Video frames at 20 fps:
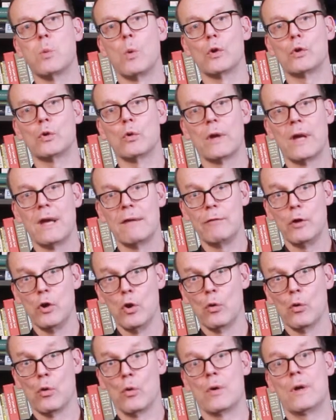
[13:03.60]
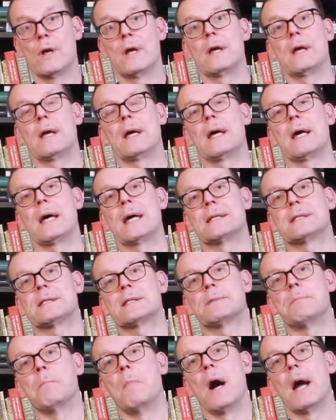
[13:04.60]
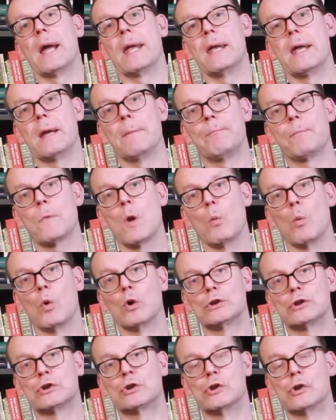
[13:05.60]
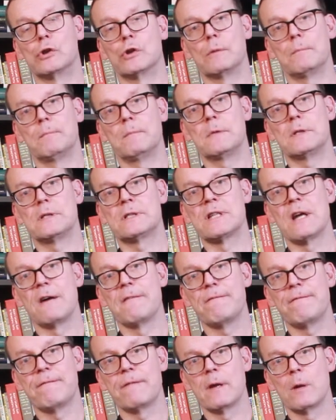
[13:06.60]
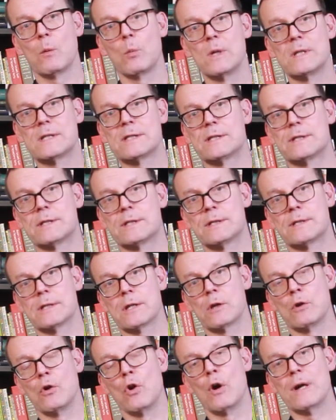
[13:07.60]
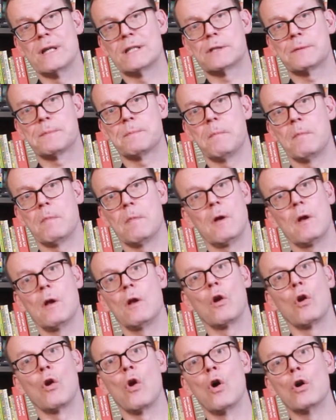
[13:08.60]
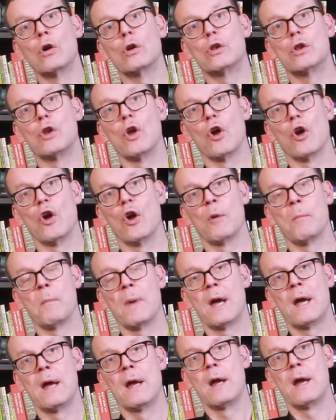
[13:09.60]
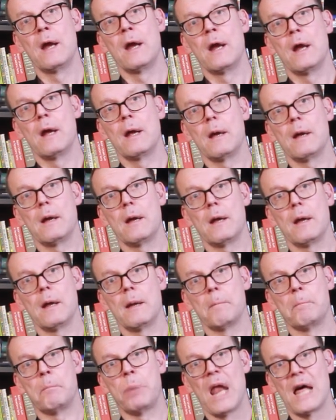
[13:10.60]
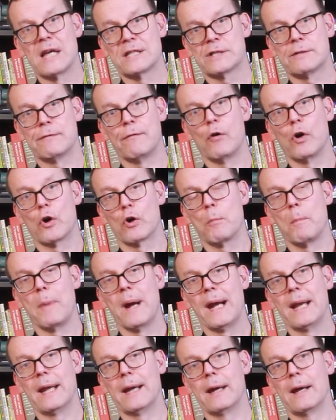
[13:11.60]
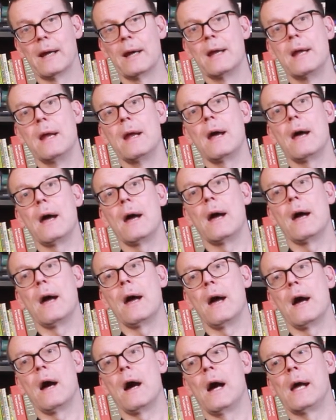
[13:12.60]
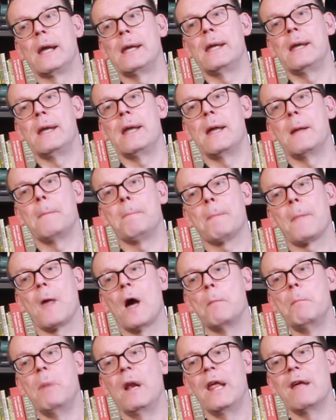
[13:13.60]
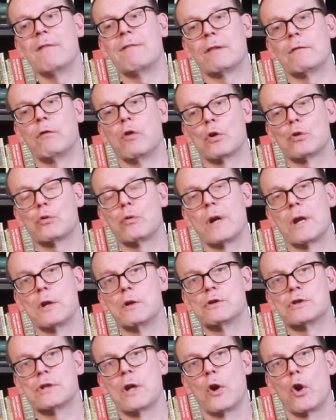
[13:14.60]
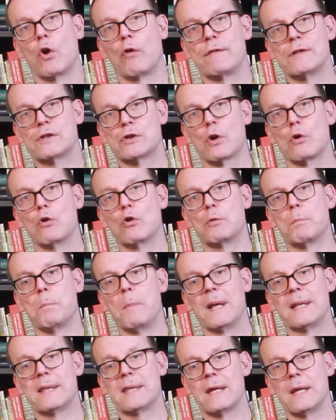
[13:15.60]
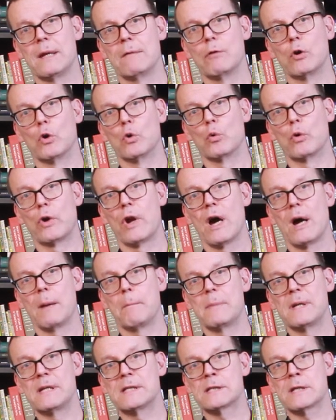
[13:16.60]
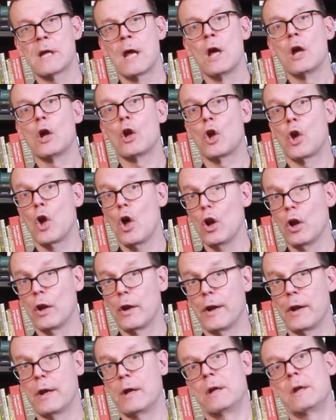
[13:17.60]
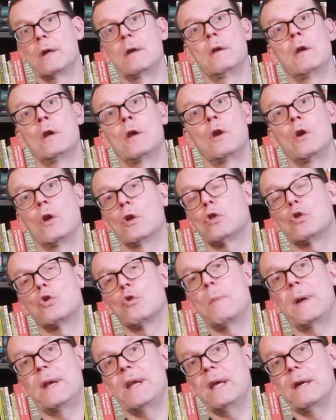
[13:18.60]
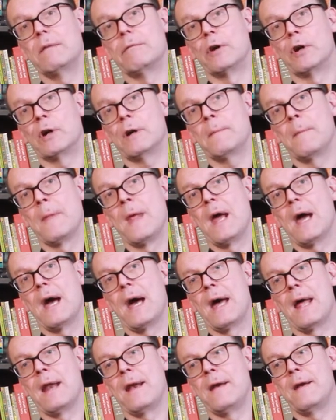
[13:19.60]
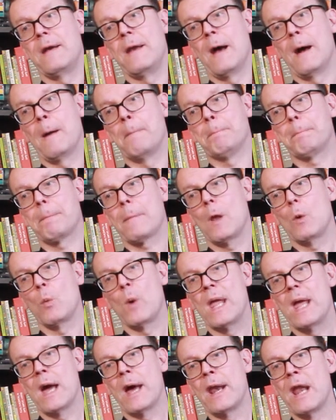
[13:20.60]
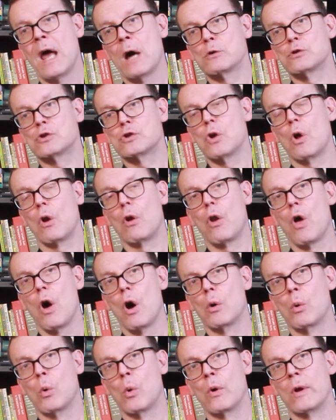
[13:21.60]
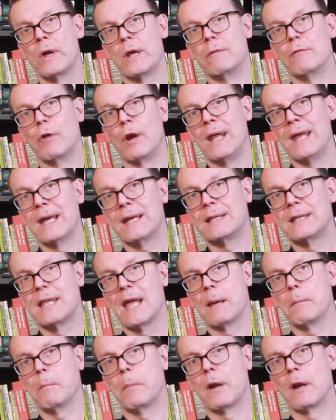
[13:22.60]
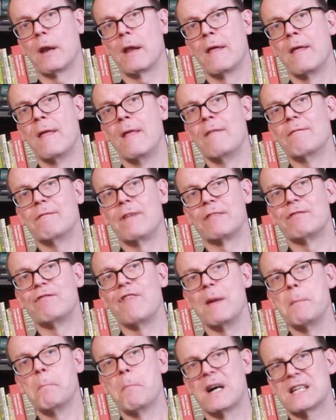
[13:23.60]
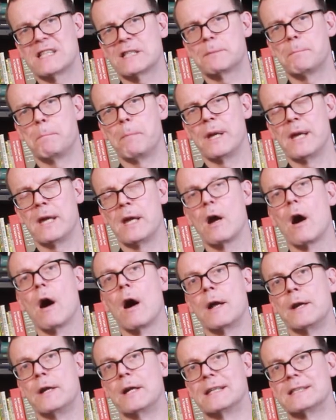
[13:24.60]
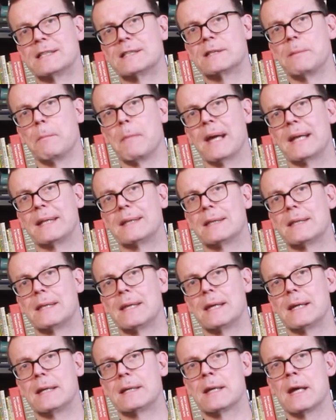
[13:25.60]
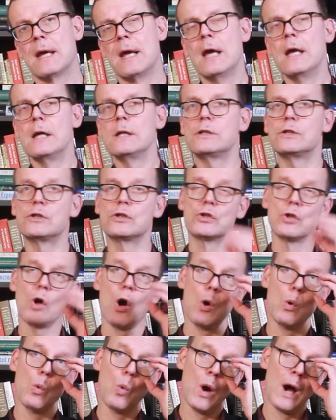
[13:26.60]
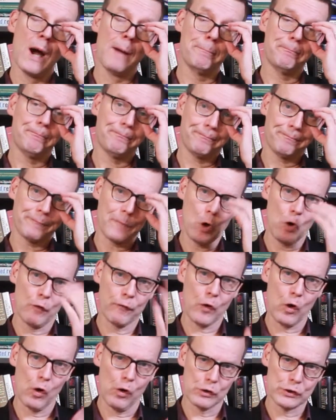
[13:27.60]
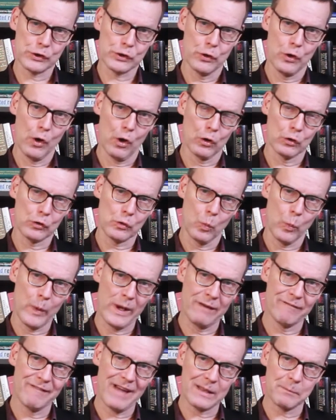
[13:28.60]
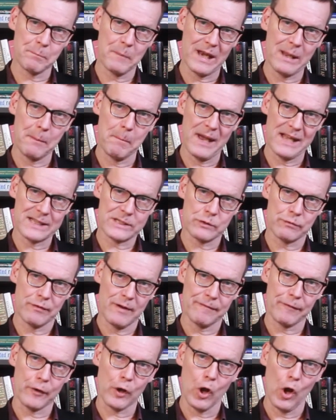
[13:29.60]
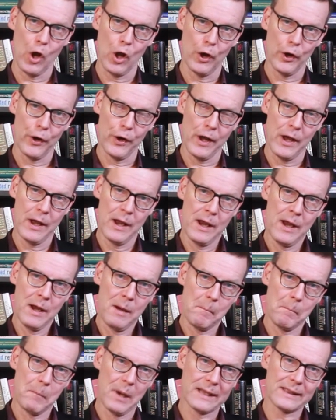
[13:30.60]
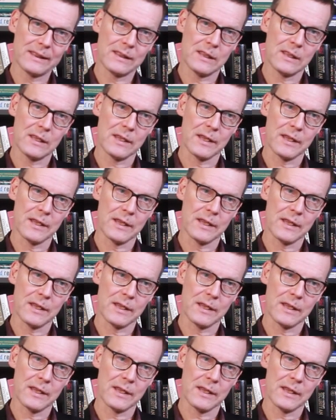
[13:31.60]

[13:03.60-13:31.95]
want to give you, as my watcher, something which, is long-term plus for your betting. I believe that Fortuna Düsseldorf is a good bet in the Ruhr derbies. Köln, not too bad either, and they are now so low in the league table that they must be underestimated. So, of course, you don't win that many bets with Köln, but